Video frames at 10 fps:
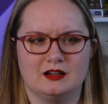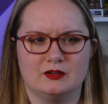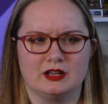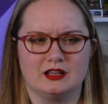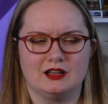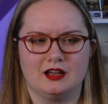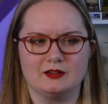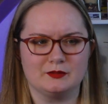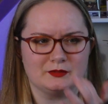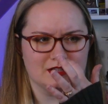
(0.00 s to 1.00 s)
Oh, I,
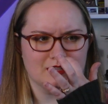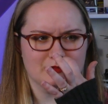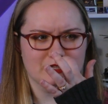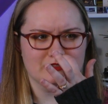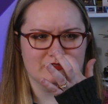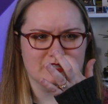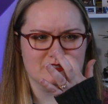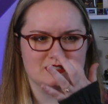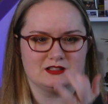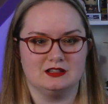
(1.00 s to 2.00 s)
I, I'm
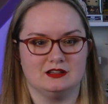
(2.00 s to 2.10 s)
confused.